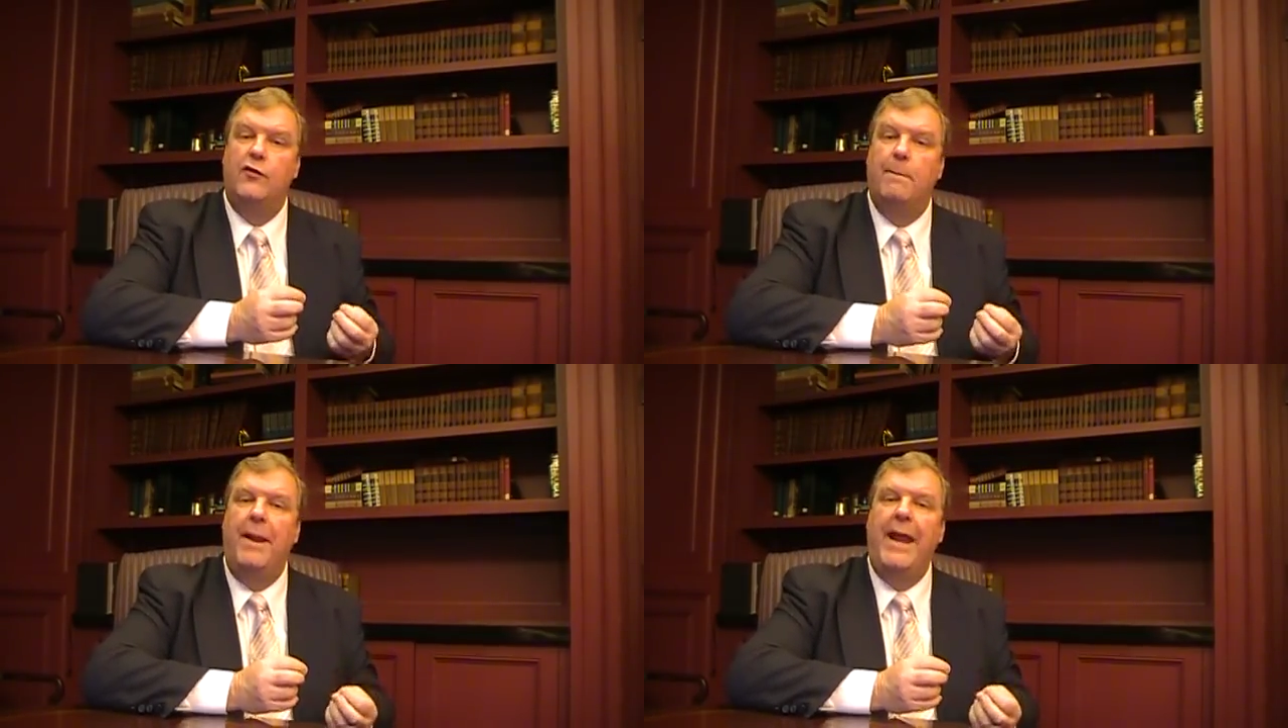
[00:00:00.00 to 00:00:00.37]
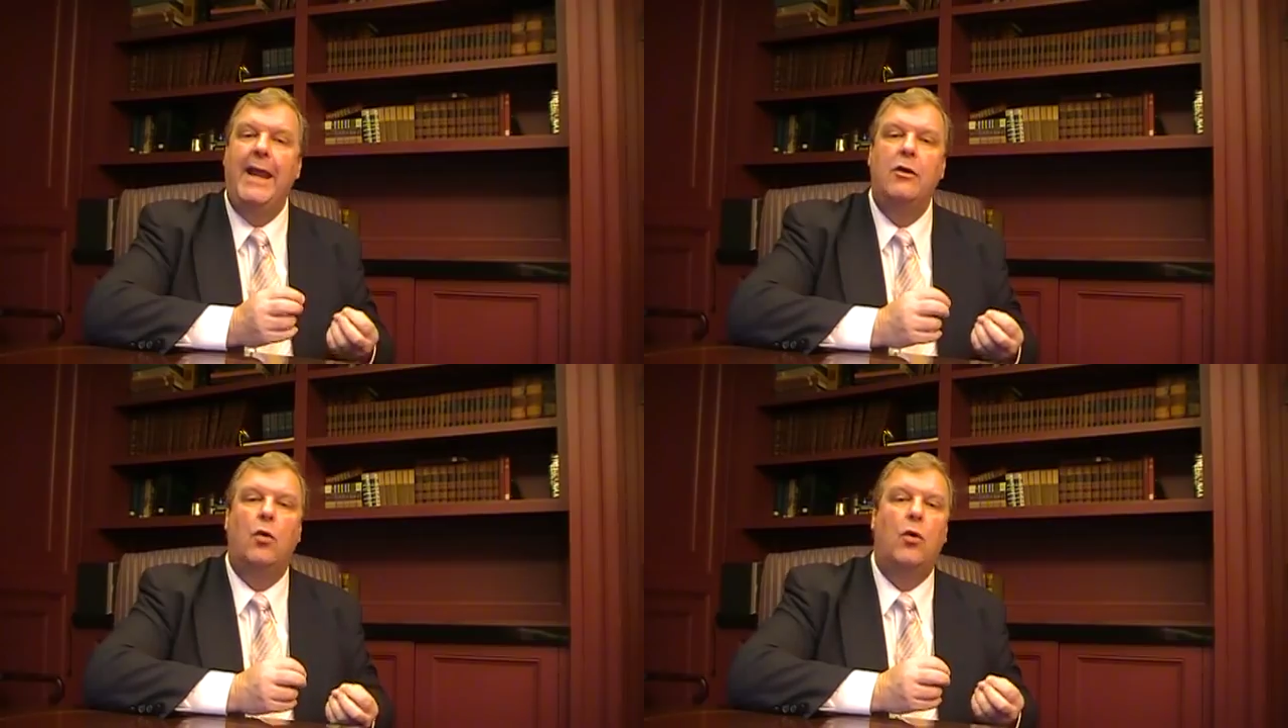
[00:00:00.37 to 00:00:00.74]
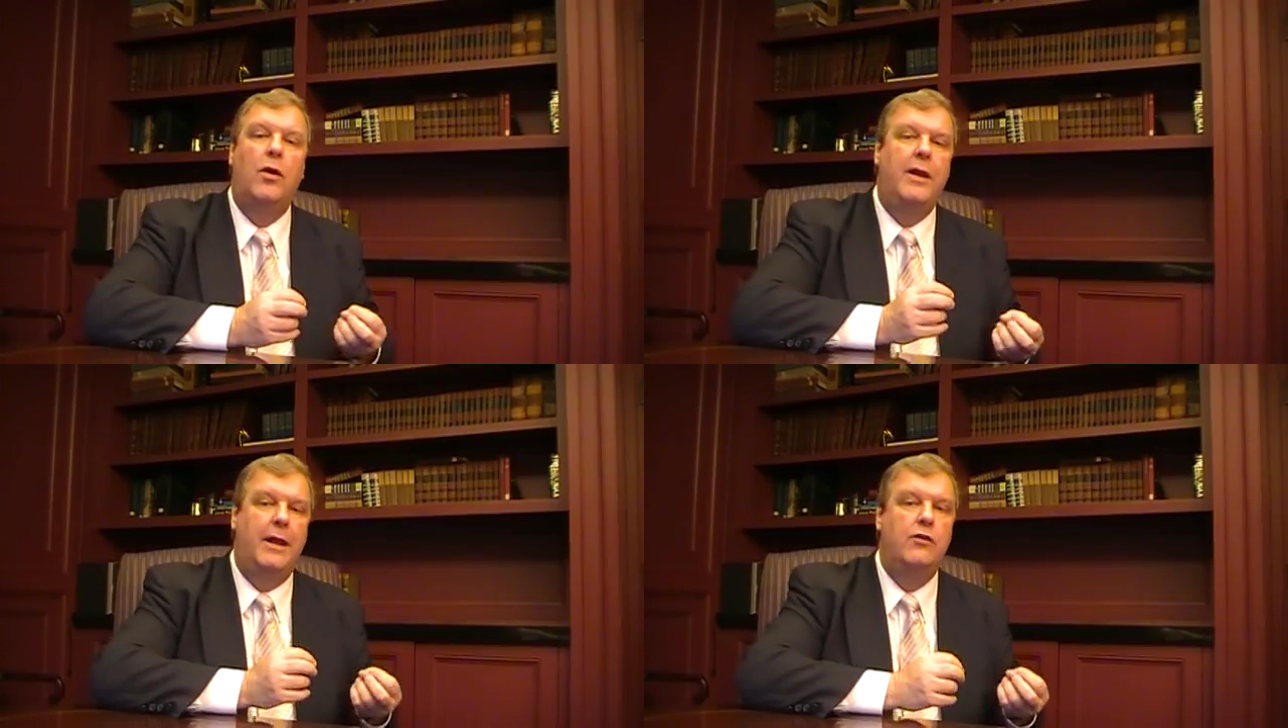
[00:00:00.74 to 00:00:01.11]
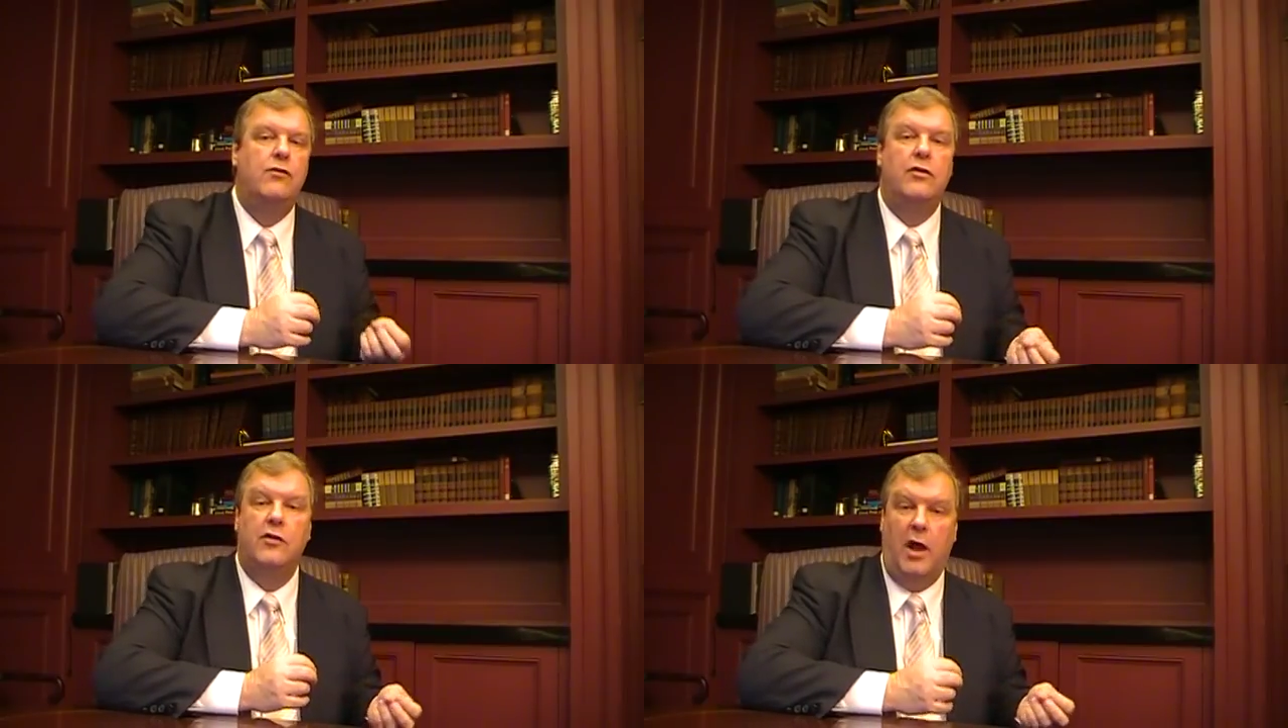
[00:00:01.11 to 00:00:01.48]
for paid on
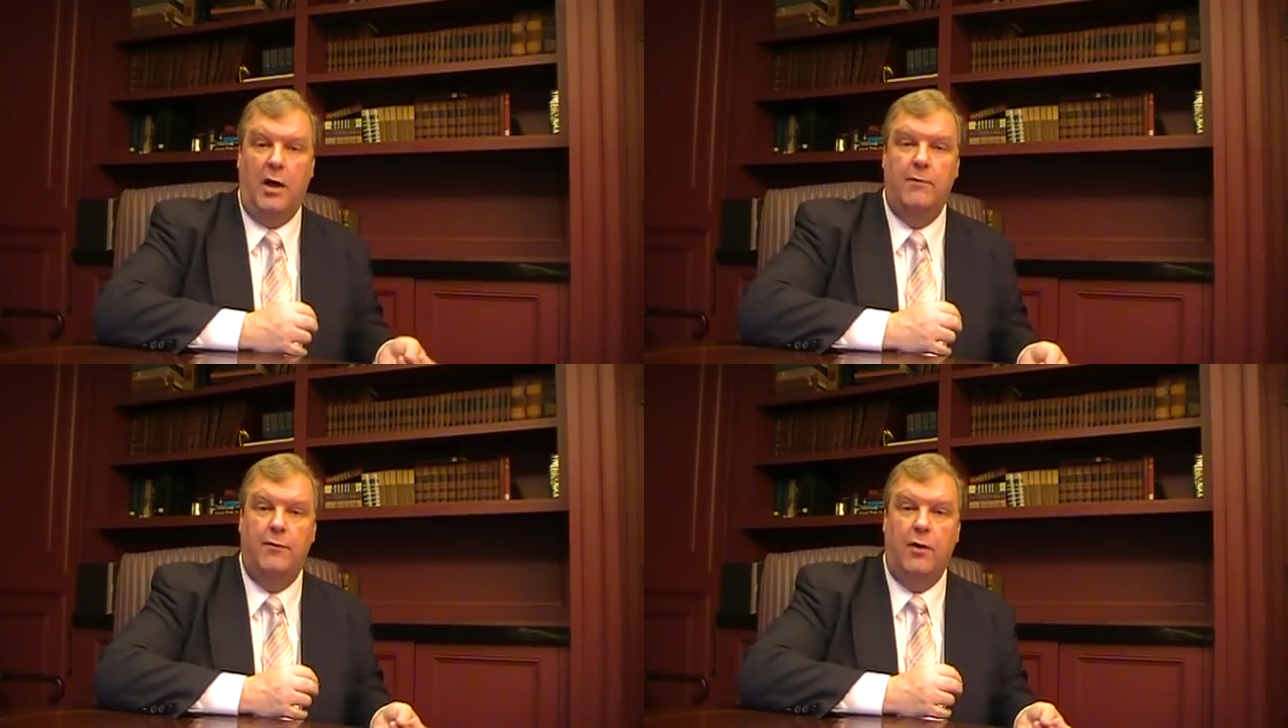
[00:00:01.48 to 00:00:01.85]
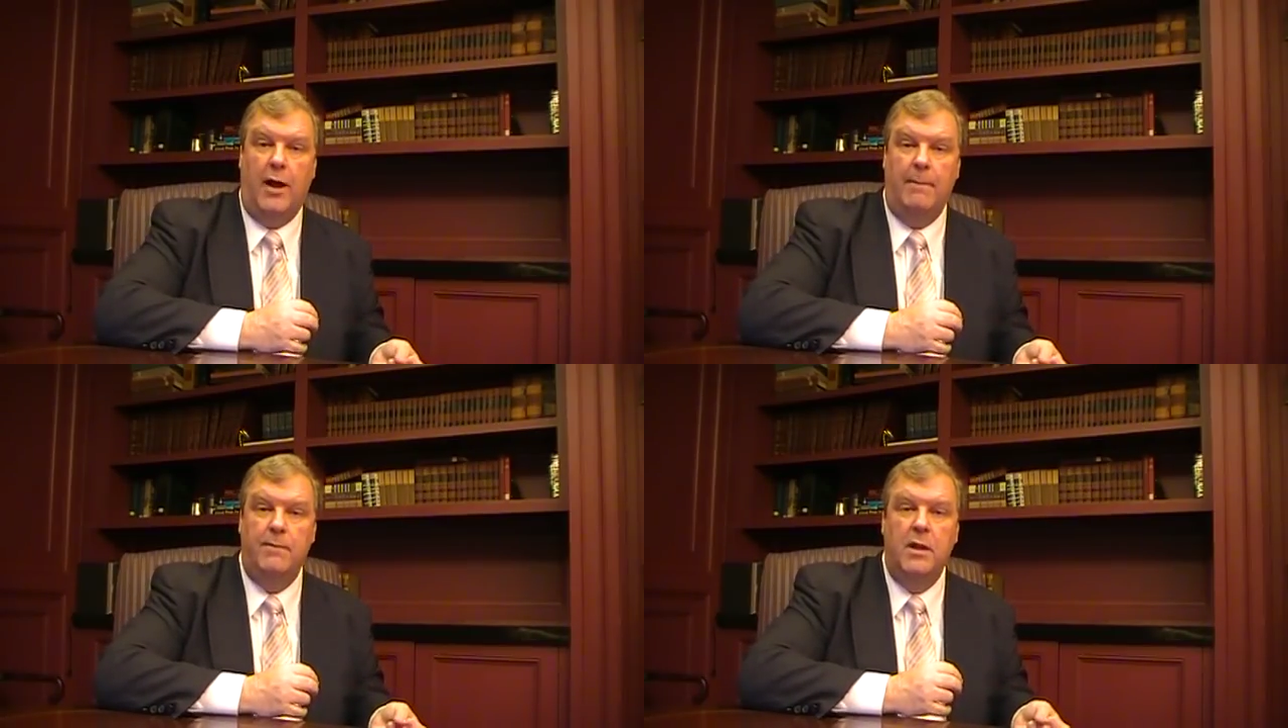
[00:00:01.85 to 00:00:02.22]
interest up front.